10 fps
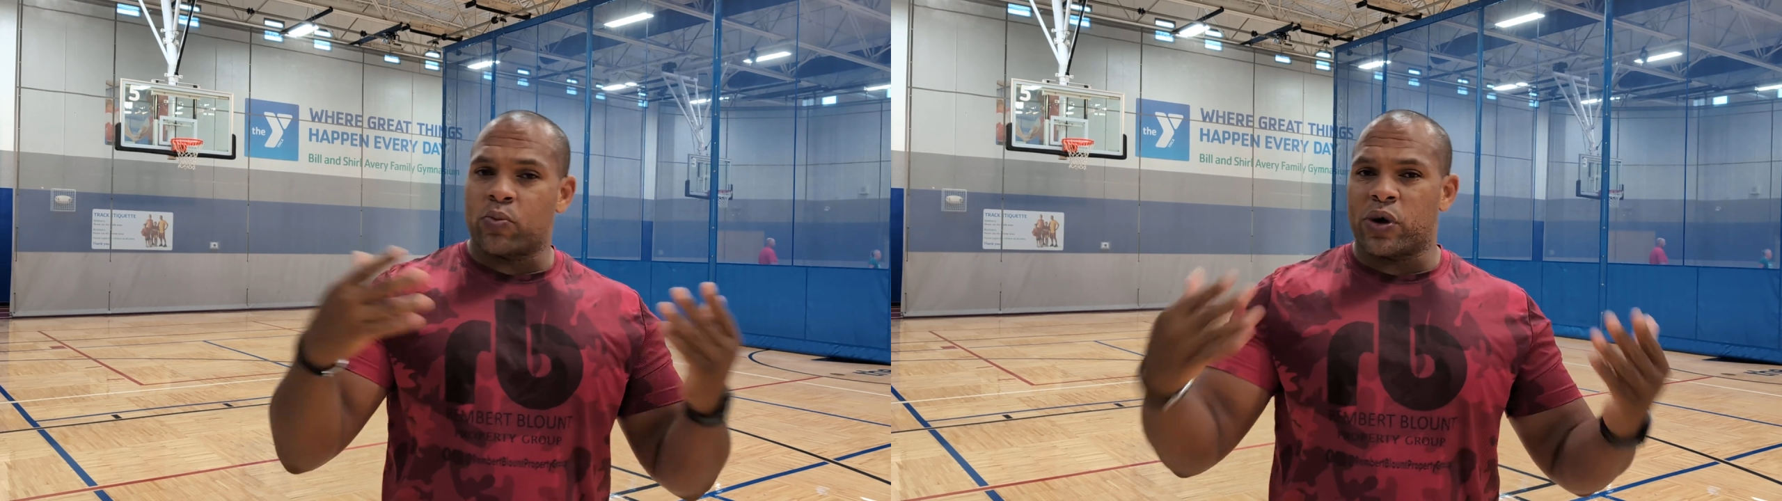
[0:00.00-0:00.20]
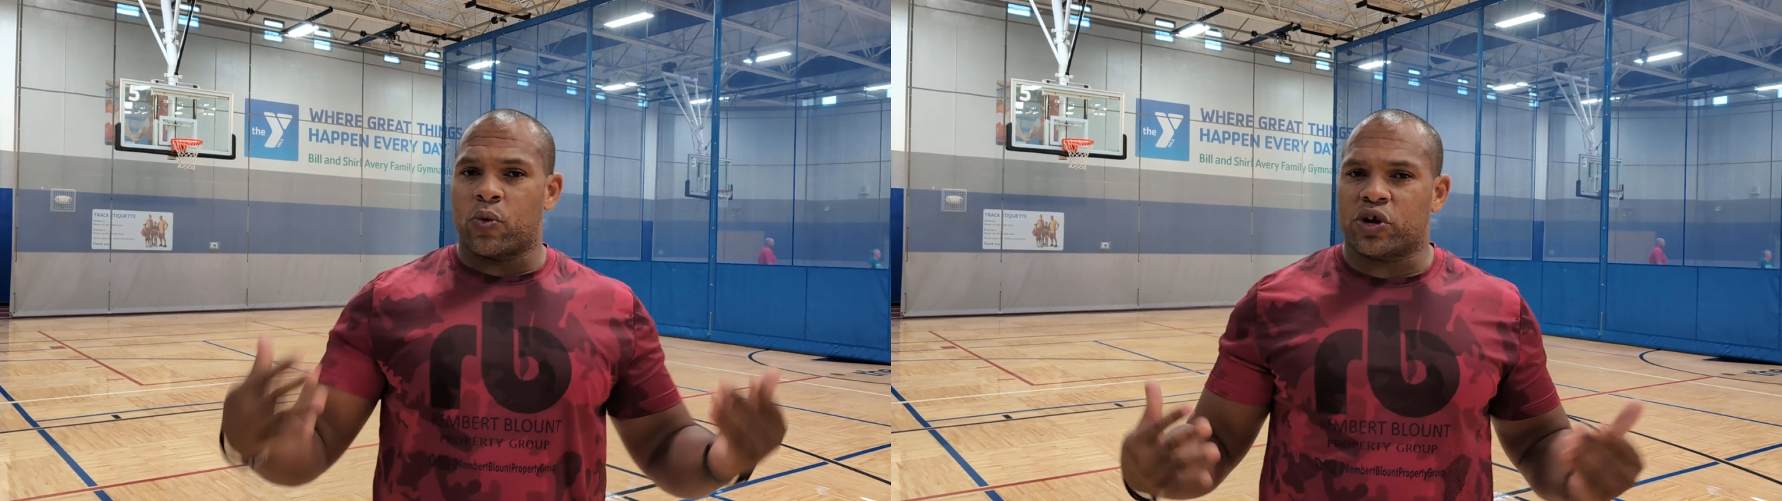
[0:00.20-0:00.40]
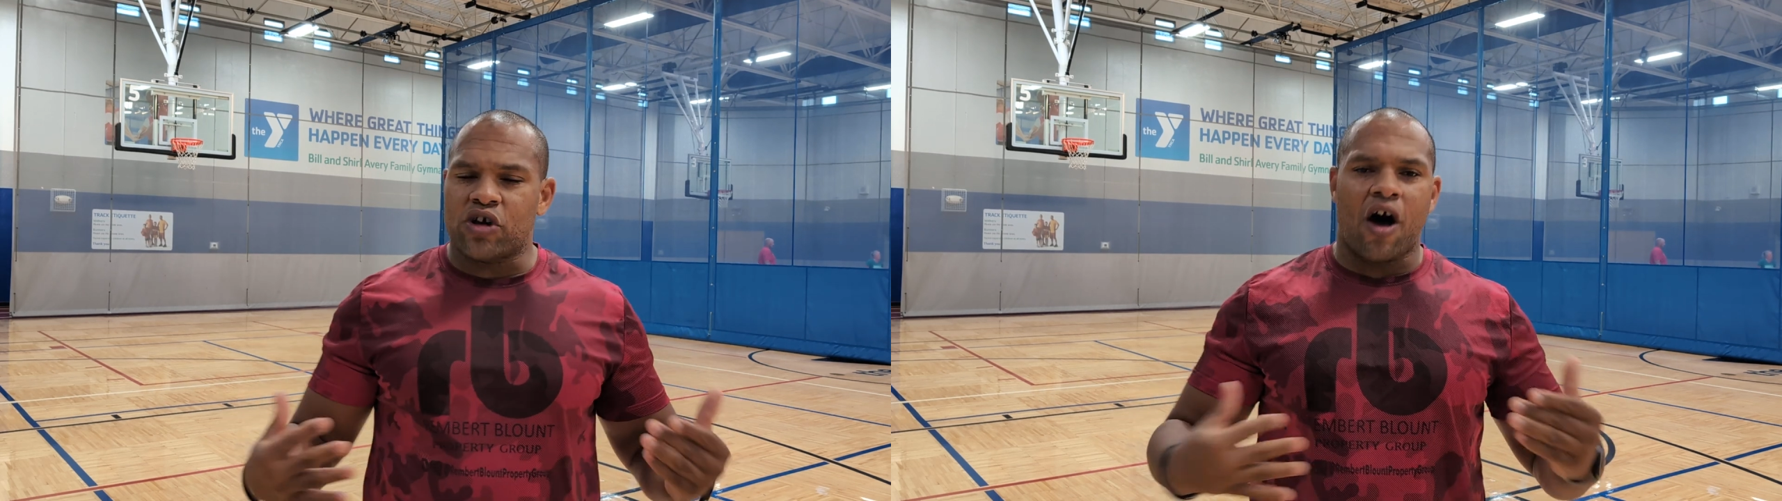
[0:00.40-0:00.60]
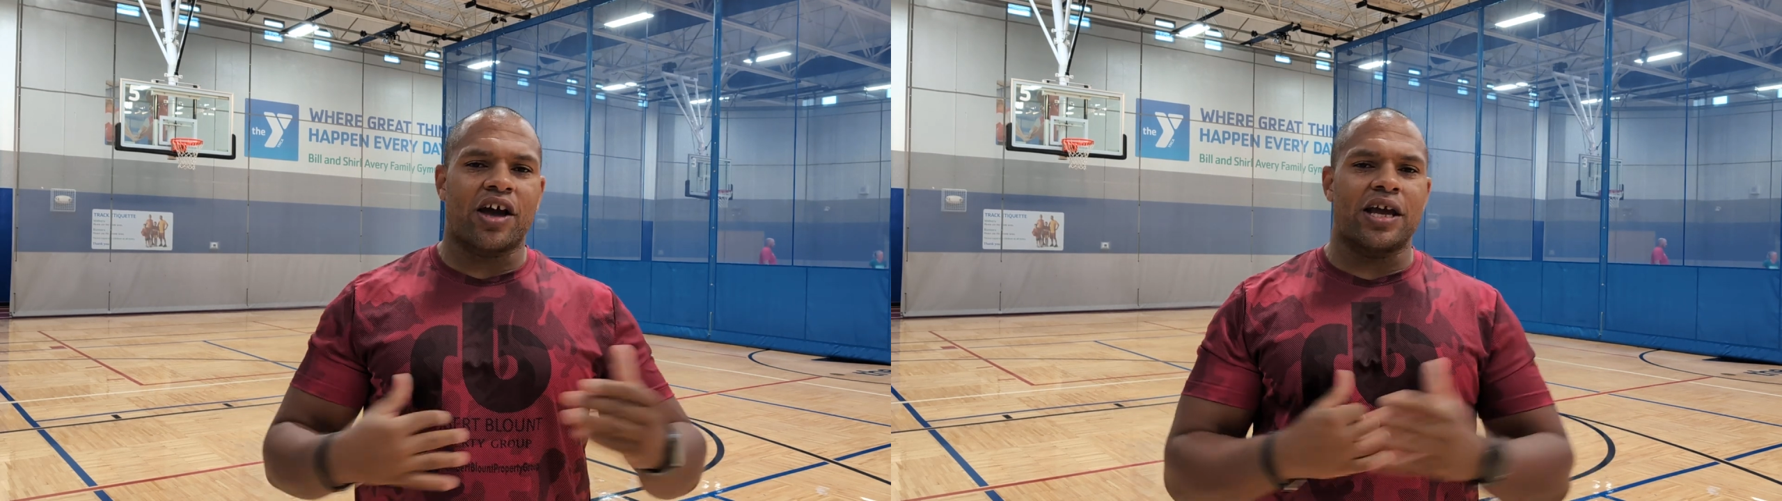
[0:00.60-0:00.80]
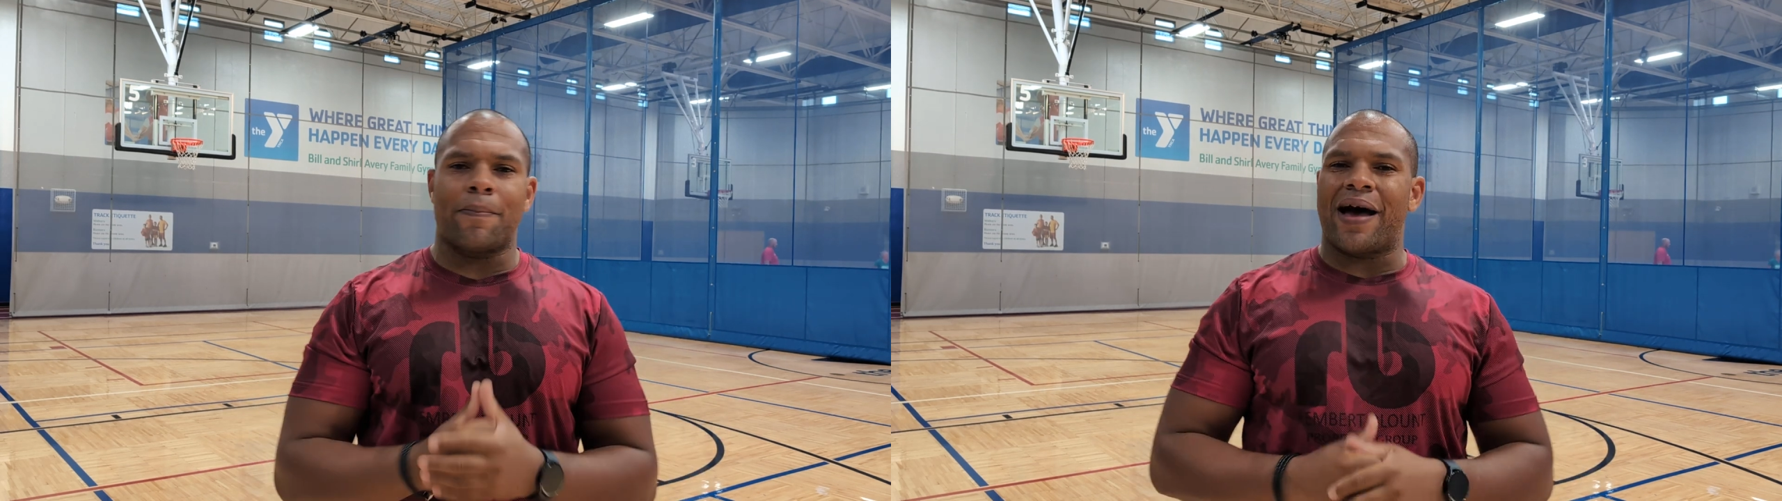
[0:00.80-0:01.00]
and we were
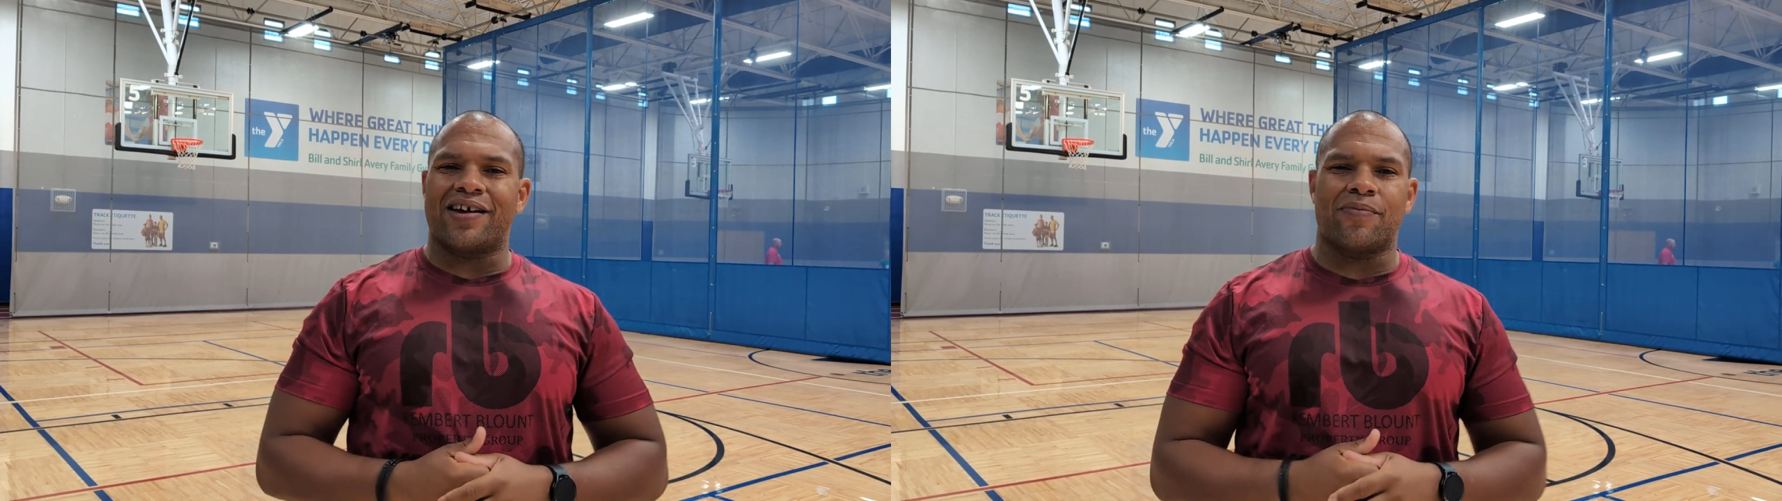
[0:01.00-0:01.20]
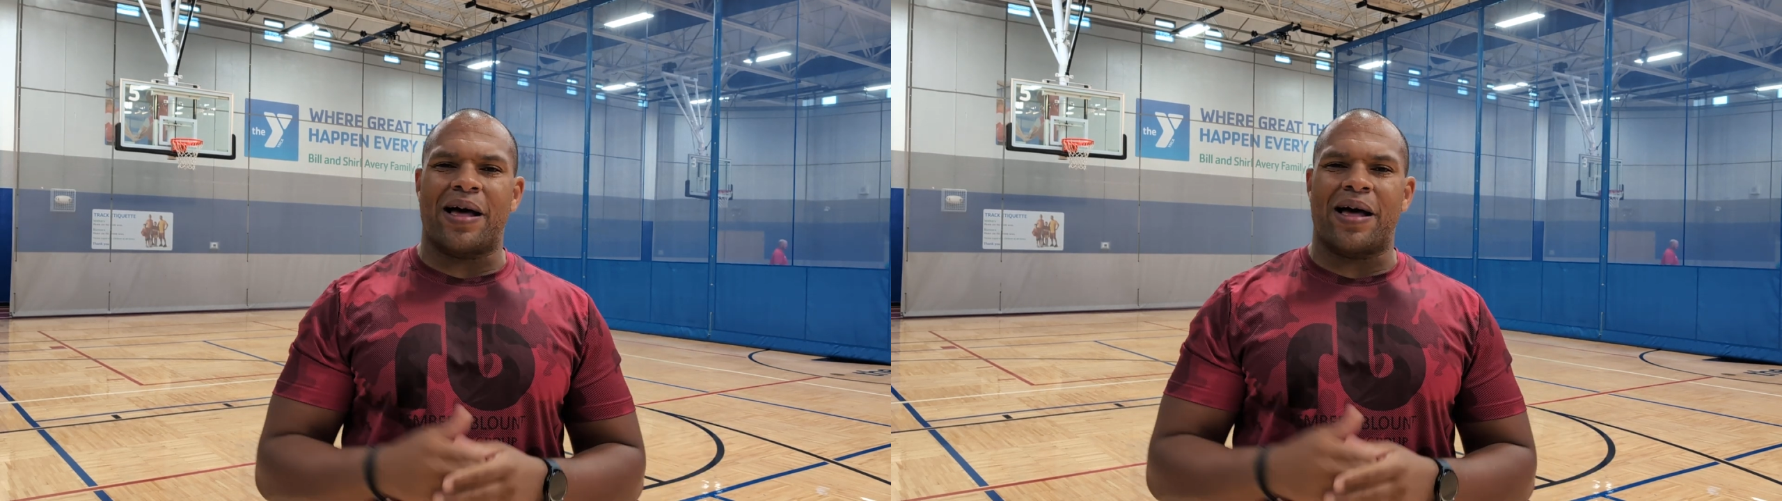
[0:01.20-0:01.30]
talking about